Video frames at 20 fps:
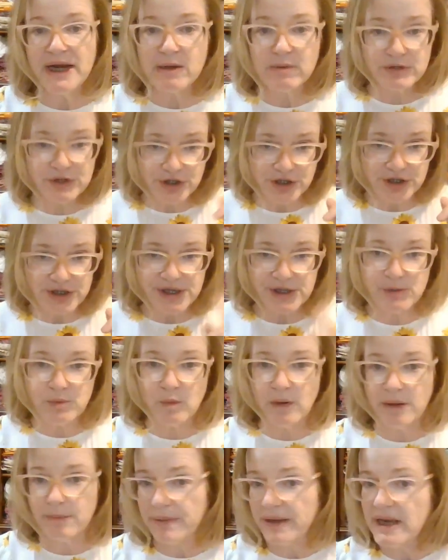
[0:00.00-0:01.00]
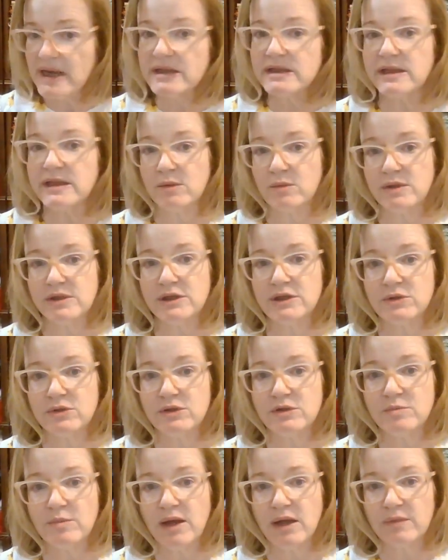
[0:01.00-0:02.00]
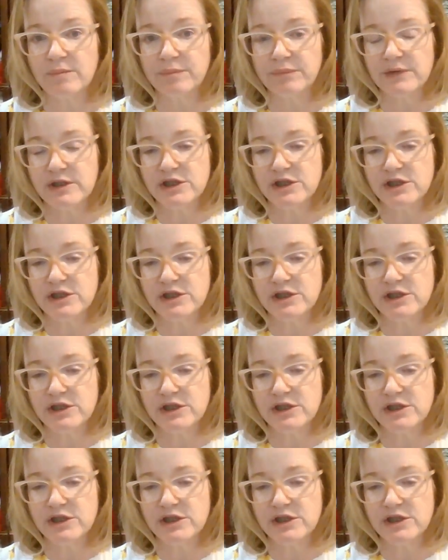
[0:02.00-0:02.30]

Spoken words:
it was just this one piece that was too small.